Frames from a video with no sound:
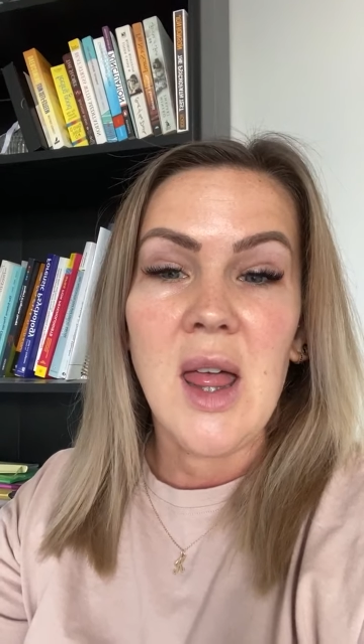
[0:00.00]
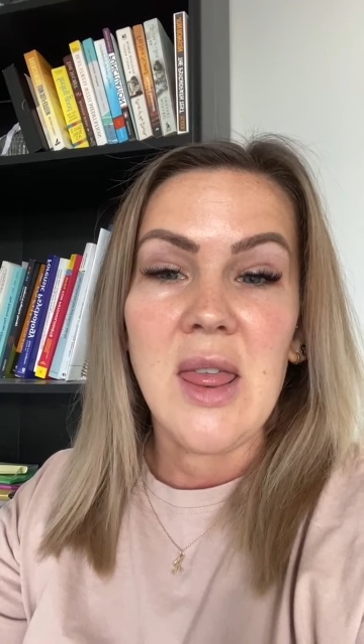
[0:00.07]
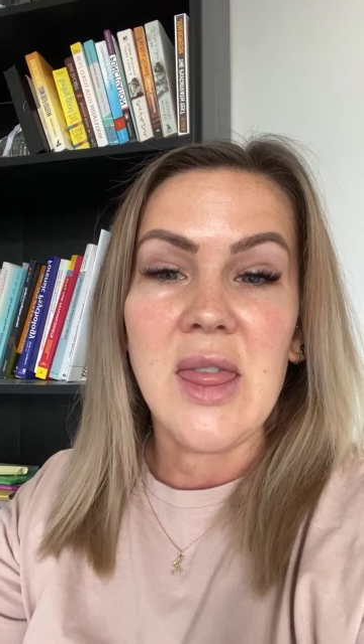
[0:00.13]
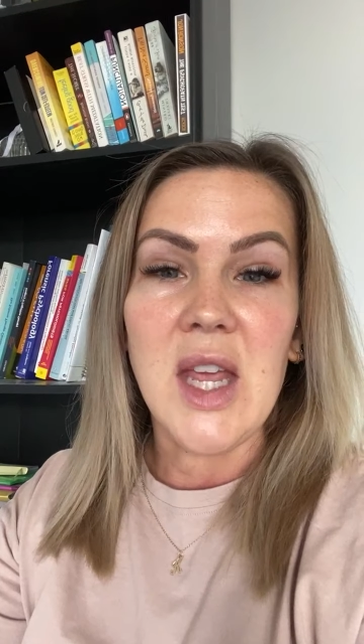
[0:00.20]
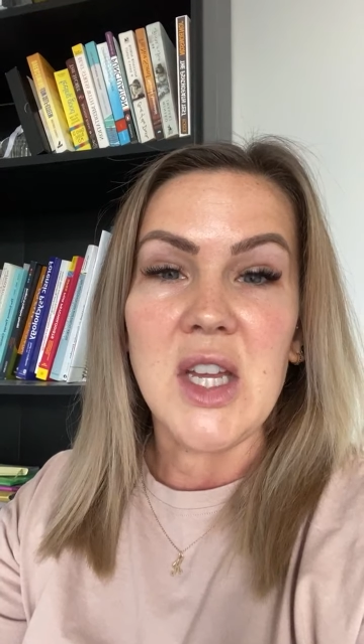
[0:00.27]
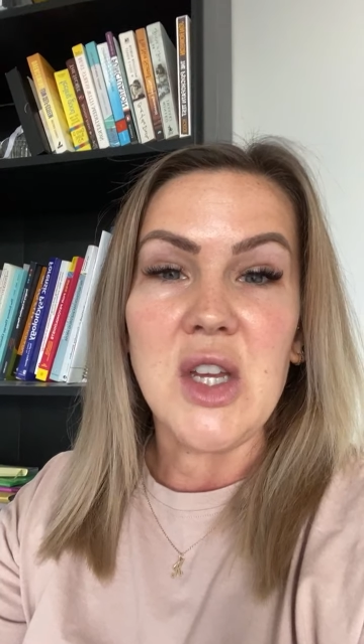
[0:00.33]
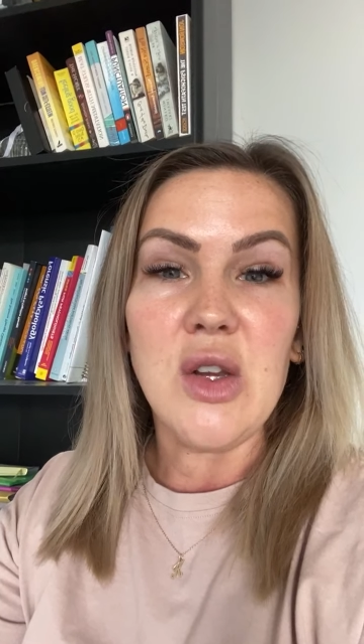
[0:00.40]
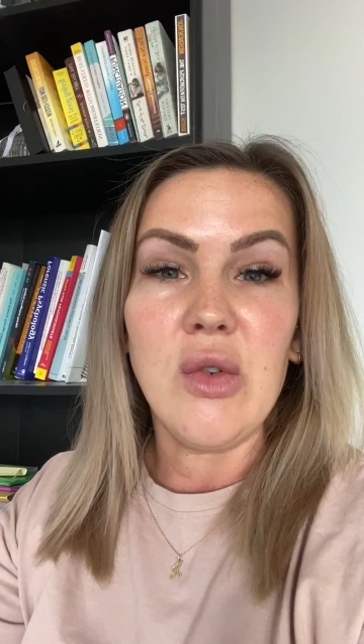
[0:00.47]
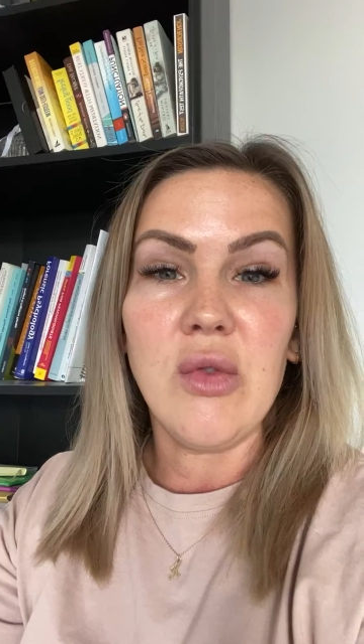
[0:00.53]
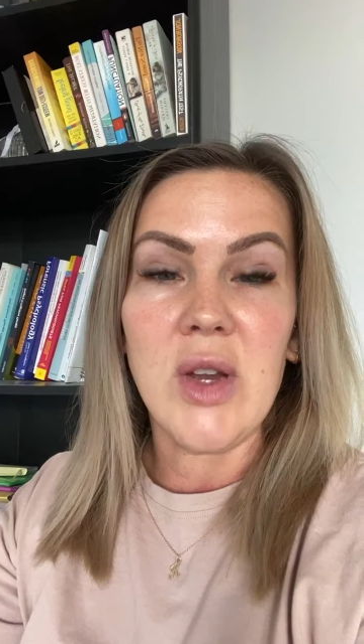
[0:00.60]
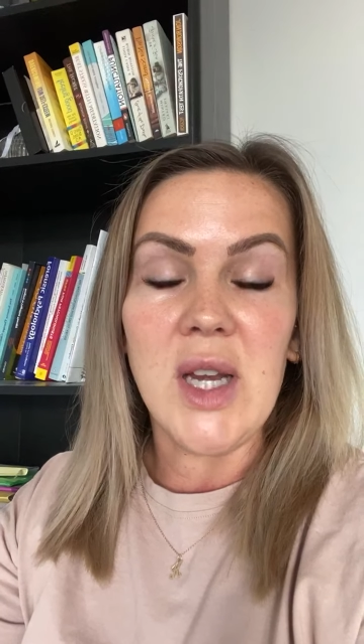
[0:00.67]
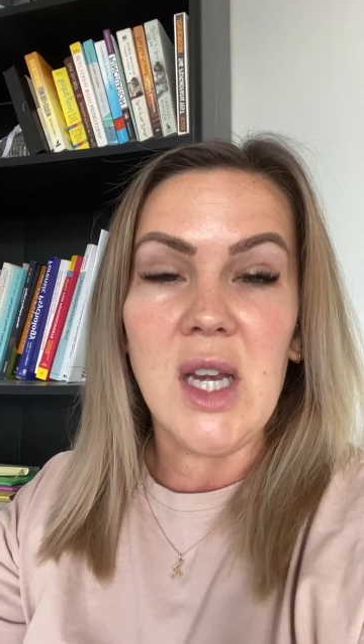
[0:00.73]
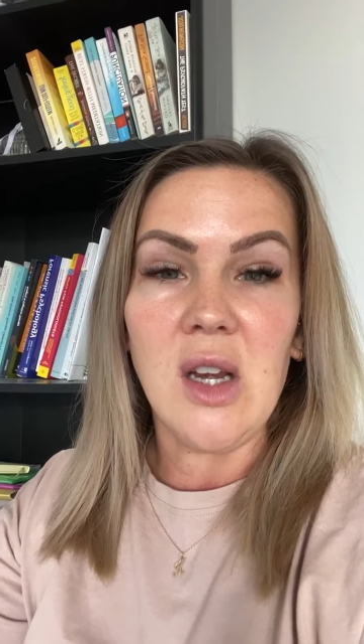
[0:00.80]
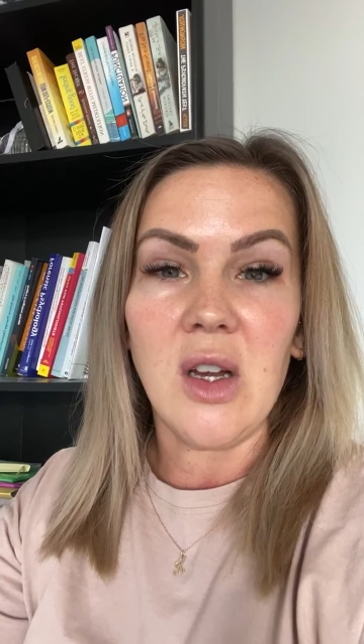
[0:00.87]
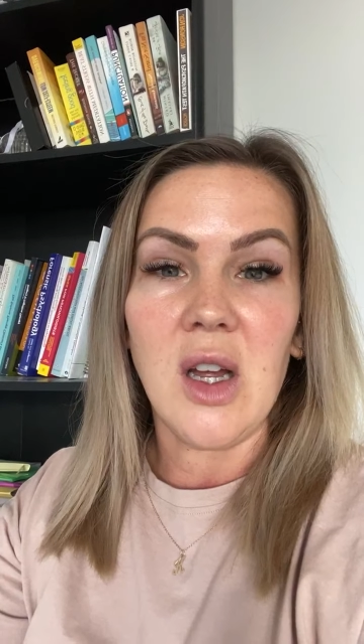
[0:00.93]
then you'd
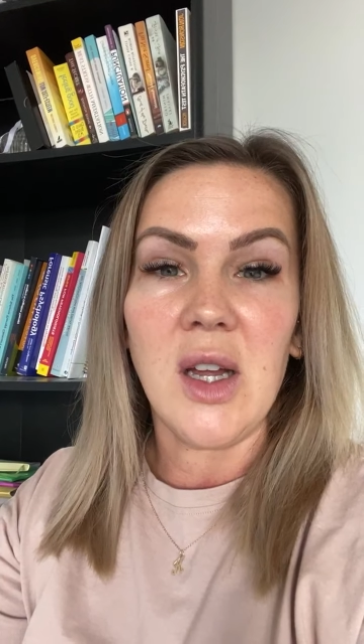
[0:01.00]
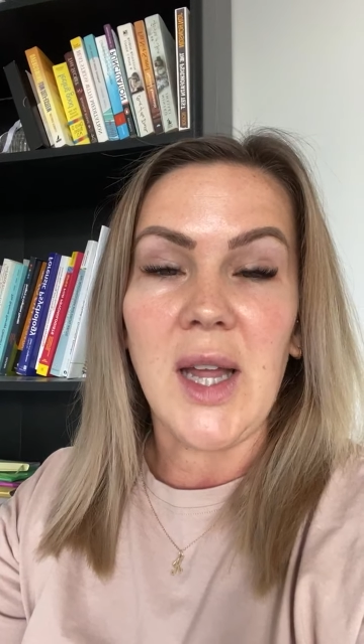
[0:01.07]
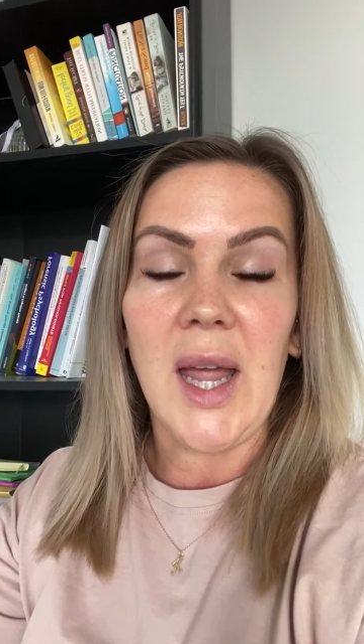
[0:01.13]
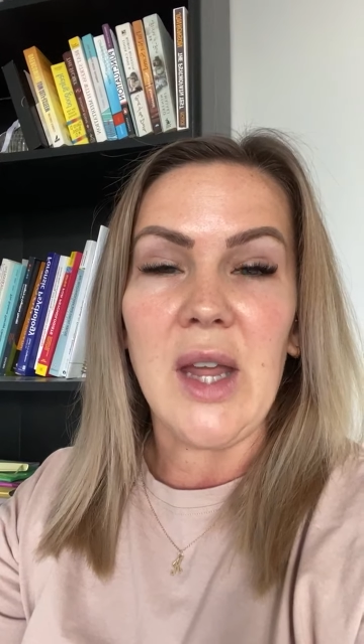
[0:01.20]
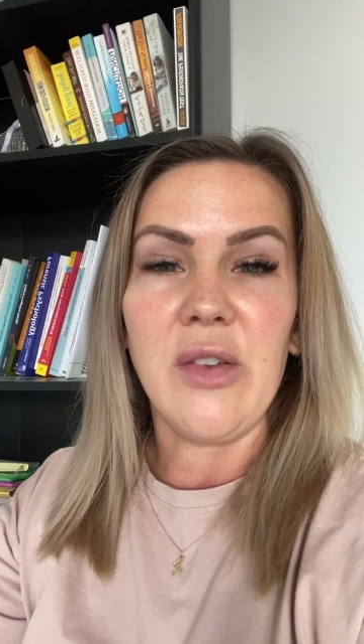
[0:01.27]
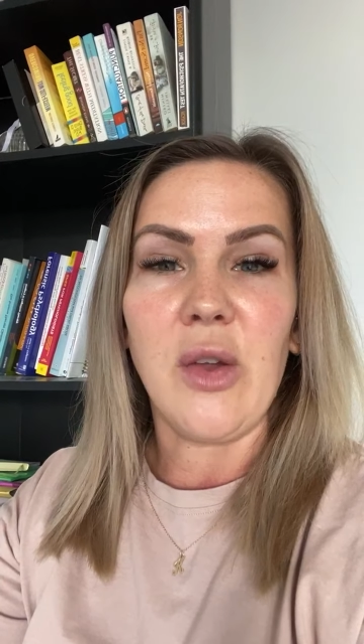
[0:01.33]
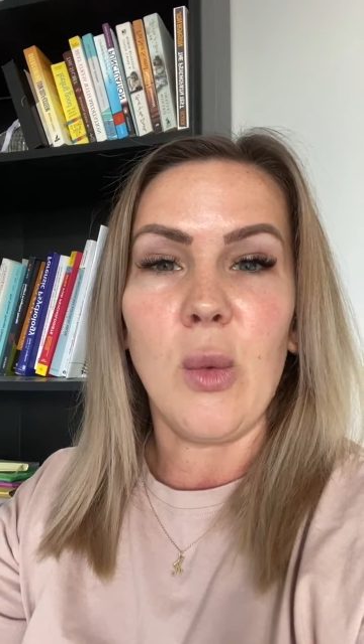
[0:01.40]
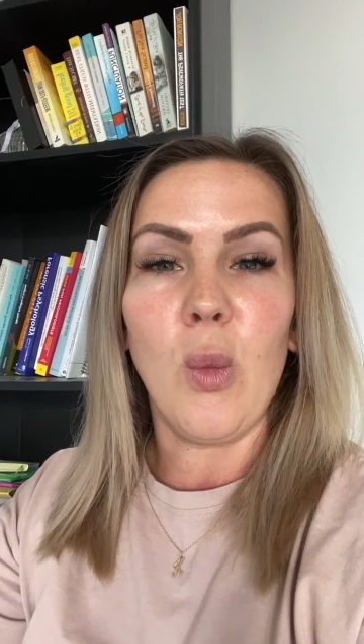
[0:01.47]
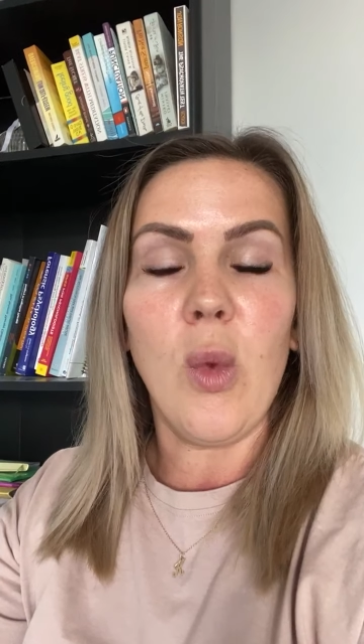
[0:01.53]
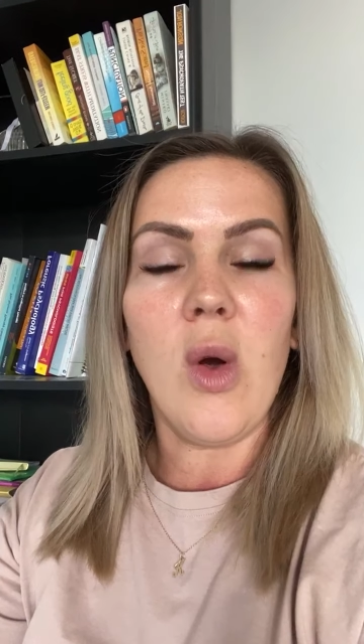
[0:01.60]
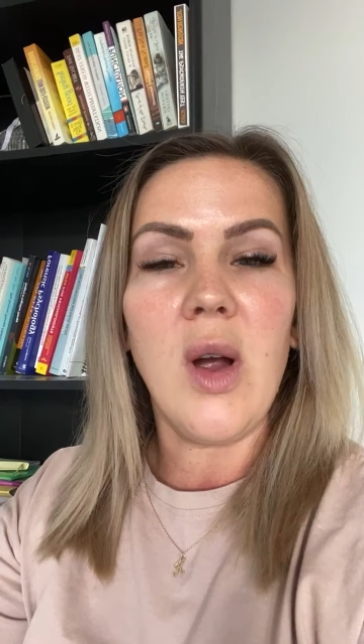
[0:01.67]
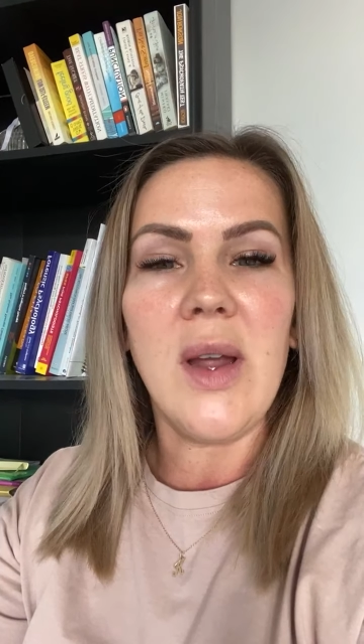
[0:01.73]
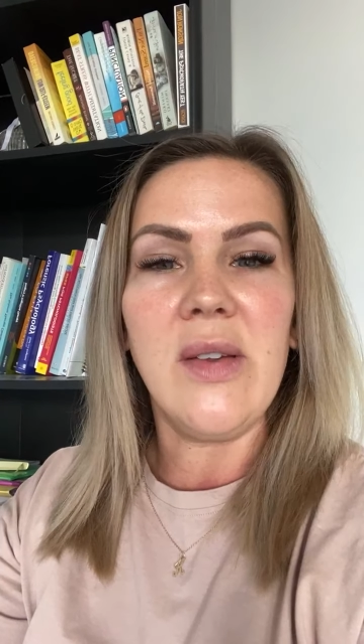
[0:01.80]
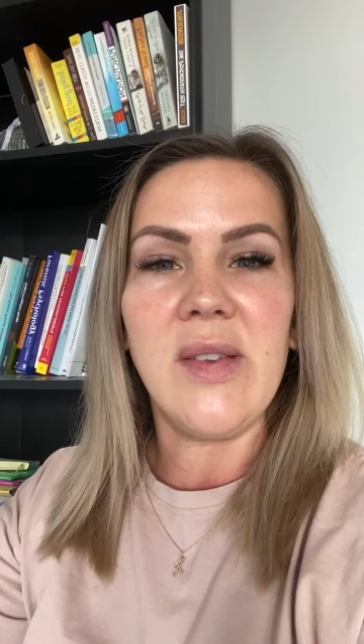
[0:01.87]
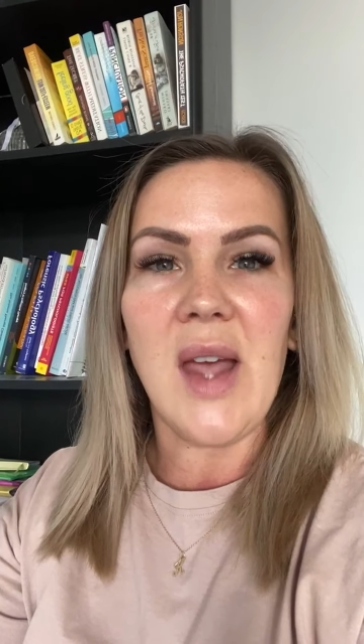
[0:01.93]
really look at, okay, so
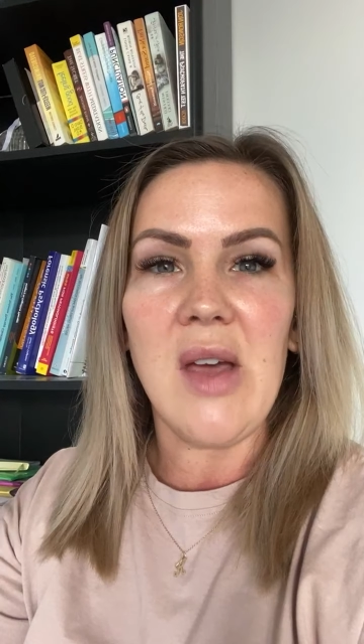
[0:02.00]
what is the